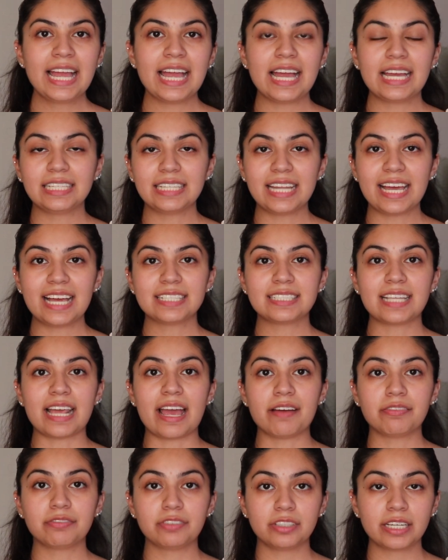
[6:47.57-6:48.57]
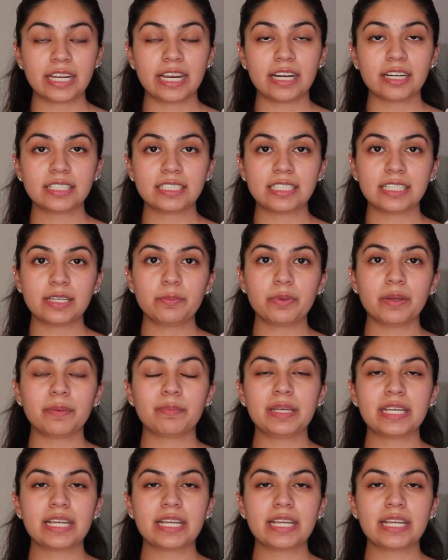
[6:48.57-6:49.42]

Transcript: And last aftercare tip,